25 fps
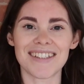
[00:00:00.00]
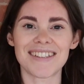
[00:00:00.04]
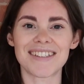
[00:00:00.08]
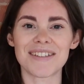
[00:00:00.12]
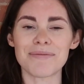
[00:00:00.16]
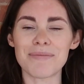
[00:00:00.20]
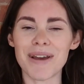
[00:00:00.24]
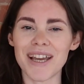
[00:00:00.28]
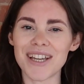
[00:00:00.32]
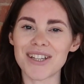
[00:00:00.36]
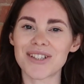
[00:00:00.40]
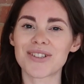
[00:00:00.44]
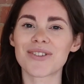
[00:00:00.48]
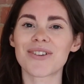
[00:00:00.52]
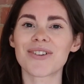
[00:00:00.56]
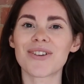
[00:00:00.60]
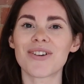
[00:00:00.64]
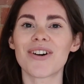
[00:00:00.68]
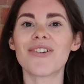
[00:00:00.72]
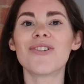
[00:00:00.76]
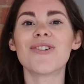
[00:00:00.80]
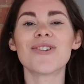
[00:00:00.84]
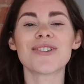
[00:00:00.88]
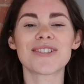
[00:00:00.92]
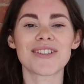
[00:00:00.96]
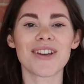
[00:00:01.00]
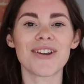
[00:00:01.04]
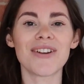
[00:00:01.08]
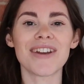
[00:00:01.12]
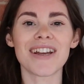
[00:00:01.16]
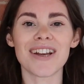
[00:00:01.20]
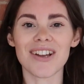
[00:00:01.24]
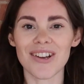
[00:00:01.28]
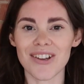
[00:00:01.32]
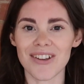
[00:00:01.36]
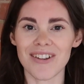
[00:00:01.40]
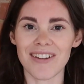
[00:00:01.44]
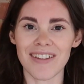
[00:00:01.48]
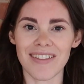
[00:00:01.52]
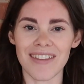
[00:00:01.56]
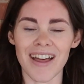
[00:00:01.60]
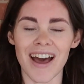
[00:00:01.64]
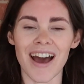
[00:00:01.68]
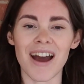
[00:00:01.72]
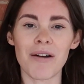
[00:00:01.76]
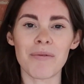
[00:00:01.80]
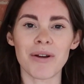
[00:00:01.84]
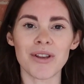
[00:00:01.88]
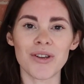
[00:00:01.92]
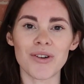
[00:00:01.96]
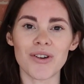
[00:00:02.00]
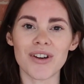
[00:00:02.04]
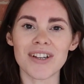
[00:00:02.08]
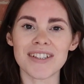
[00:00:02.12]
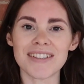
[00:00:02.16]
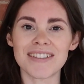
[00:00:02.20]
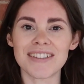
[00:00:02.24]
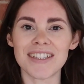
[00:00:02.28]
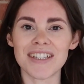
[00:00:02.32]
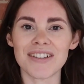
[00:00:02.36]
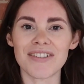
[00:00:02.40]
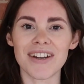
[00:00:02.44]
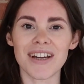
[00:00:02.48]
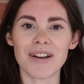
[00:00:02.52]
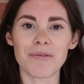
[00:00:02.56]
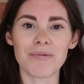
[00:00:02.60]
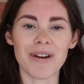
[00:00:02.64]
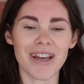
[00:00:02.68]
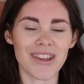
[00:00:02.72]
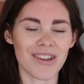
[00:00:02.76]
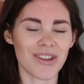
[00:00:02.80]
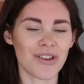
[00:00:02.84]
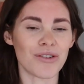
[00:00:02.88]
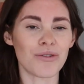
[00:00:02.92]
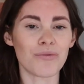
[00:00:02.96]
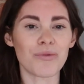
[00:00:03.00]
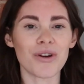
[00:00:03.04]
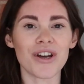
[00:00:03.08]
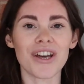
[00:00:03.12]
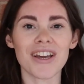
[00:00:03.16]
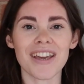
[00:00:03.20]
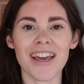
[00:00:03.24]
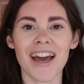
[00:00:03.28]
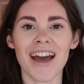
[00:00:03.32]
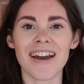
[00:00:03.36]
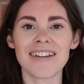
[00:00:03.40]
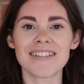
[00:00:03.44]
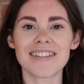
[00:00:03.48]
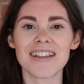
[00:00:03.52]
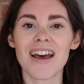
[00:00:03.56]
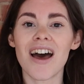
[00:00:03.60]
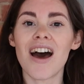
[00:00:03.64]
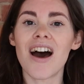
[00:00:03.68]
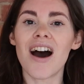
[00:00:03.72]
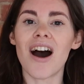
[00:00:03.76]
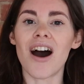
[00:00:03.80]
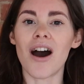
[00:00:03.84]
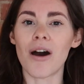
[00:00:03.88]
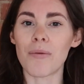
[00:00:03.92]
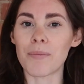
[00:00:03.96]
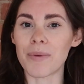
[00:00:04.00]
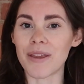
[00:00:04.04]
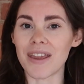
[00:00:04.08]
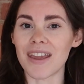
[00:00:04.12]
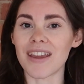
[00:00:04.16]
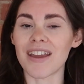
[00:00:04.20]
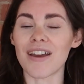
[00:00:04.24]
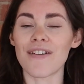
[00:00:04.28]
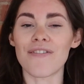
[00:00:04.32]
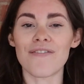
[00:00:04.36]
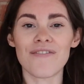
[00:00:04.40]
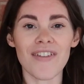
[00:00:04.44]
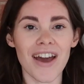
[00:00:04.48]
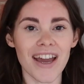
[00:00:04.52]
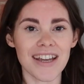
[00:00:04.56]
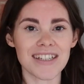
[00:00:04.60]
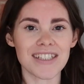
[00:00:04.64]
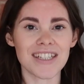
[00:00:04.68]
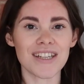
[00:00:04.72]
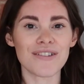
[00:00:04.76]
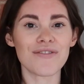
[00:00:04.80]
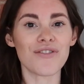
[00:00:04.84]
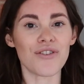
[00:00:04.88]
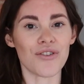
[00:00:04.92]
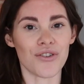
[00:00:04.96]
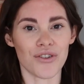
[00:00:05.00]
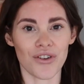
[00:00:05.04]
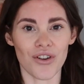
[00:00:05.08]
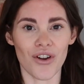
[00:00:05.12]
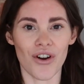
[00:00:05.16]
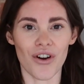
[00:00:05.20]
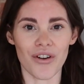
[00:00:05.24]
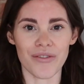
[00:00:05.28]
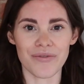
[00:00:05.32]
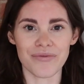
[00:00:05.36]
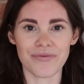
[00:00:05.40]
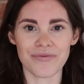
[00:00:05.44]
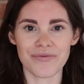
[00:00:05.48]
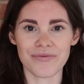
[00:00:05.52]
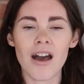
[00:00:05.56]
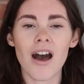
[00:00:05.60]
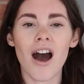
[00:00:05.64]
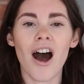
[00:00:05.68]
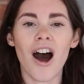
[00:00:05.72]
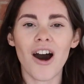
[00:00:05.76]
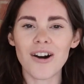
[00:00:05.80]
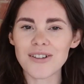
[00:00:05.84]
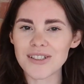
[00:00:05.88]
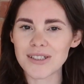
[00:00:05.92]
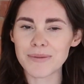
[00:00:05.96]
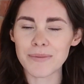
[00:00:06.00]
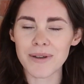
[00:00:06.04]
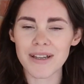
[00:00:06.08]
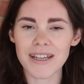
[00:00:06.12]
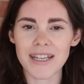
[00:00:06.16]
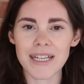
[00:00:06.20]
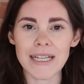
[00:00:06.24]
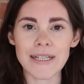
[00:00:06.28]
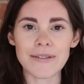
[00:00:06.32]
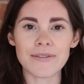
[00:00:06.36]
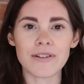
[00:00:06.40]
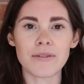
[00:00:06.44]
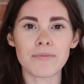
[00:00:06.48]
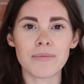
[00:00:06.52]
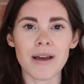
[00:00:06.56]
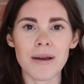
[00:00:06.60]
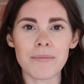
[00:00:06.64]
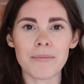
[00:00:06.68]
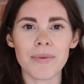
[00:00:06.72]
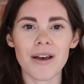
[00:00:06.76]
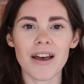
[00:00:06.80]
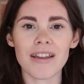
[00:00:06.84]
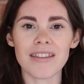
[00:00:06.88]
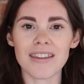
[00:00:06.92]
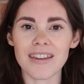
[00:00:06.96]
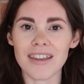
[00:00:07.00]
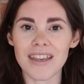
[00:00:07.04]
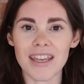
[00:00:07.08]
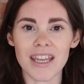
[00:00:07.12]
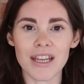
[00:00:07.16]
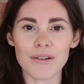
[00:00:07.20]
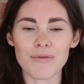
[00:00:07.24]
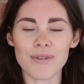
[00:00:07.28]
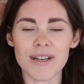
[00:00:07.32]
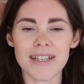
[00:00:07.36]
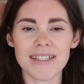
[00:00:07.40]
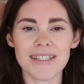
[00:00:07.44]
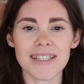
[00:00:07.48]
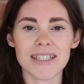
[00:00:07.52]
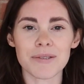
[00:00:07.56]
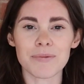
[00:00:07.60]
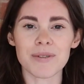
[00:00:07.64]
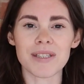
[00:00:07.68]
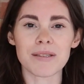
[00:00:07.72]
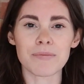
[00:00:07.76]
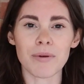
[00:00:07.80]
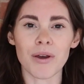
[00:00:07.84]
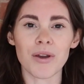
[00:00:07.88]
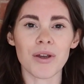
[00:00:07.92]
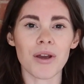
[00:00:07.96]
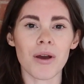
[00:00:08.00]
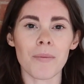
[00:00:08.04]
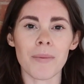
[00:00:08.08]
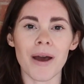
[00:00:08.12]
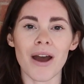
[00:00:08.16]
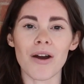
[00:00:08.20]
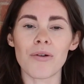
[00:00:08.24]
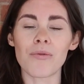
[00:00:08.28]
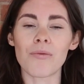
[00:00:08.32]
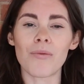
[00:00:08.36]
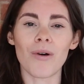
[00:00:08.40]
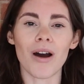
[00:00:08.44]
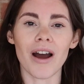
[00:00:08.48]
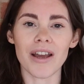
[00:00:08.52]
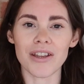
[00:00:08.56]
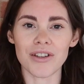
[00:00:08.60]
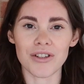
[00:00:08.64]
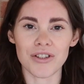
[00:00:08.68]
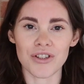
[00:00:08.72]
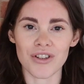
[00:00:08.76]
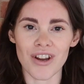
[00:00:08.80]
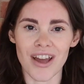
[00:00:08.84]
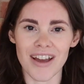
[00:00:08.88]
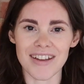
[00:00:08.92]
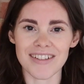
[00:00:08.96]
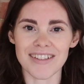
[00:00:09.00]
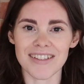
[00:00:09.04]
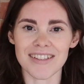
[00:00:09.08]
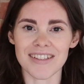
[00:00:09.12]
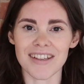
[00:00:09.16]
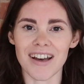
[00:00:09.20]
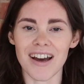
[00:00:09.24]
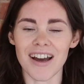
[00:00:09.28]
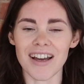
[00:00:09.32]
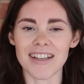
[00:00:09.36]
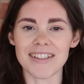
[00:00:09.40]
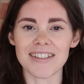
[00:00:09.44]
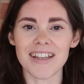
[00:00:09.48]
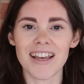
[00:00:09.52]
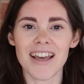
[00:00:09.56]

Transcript: So make sure you're also including that when you're considering whether your workouts are being effective or not. Ultimately, remember the key reasons we spoke about why you should exercise.